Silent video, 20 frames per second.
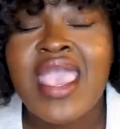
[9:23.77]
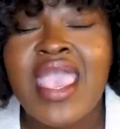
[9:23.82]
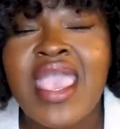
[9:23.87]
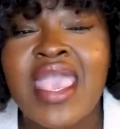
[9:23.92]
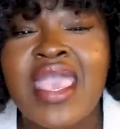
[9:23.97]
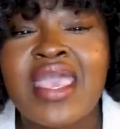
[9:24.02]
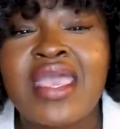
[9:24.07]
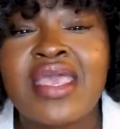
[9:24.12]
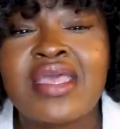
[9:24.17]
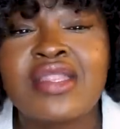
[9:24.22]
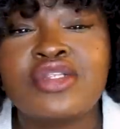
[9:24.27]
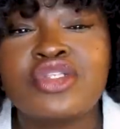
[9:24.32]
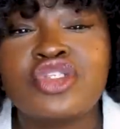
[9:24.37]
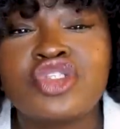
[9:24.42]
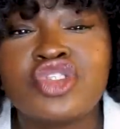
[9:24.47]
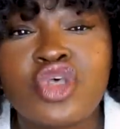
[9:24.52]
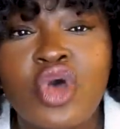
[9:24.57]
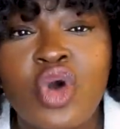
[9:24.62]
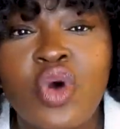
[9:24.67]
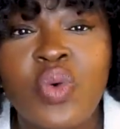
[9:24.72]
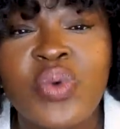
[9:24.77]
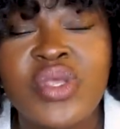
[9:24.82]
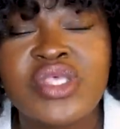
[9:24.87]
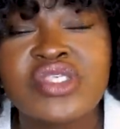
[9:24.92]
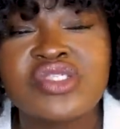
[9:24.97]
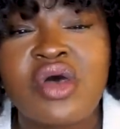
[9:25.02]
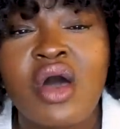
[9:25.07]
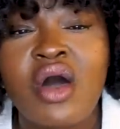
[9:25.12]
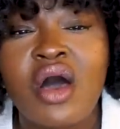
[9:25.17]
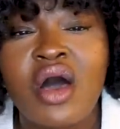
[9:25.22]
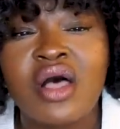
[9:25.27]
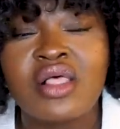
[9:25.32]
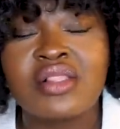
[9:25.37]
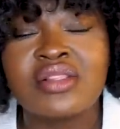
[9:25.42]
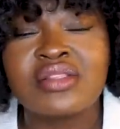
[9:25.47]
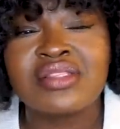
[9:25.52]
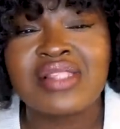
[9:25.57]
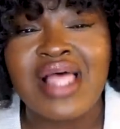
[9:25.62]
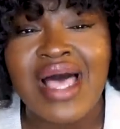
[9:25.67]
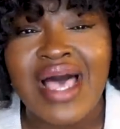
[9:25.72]
And so we saw a
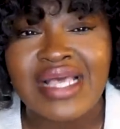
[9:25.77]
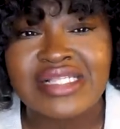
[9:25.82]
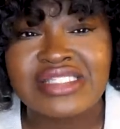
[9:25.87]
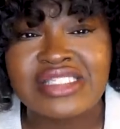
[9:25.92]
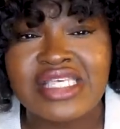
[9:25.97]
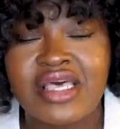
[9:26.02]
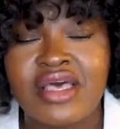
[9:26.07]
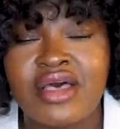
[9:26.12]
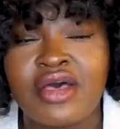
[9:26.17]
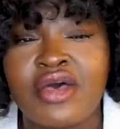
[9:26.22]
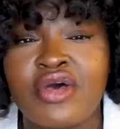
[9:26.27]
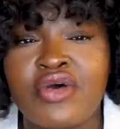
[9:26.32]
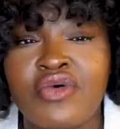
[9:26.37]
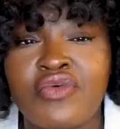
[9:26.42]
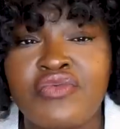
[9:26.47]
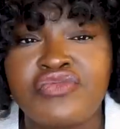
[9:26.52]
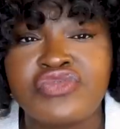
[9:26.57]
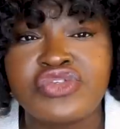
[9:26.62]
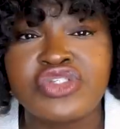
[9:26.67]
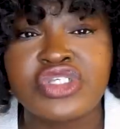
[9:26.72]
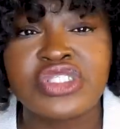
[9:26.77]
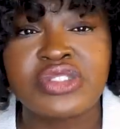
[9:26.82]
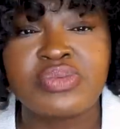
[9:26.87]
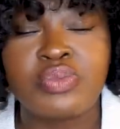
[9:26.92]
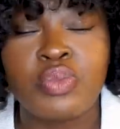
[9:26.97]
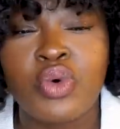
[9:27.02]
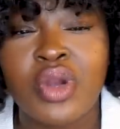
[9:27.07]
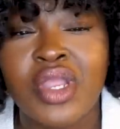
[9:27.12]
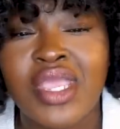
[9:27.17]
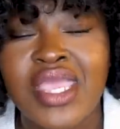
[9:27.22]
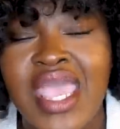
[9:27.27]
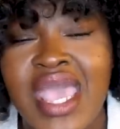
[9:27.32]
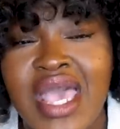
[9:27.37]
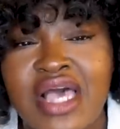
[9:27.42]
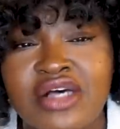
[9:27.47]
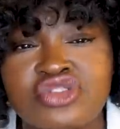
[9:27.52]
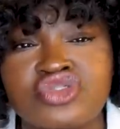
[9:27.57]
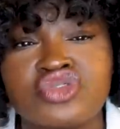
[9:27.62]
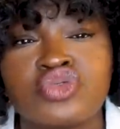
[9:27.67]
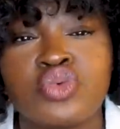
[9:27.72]
lot of just more
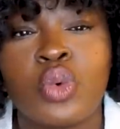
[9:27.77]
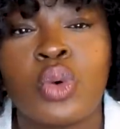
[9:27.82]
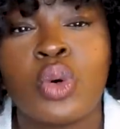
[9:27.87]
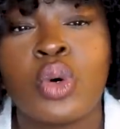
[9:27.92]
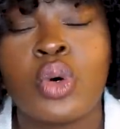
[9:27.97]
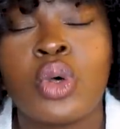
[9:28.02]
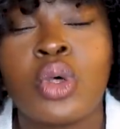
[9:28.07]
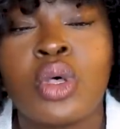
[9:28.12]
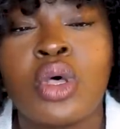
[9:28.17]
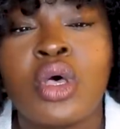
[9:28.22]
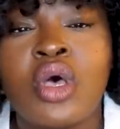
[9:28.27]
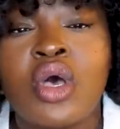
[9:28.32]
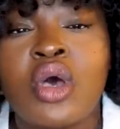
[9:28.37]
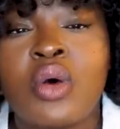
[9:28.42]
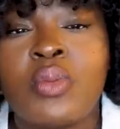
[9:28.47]
casual,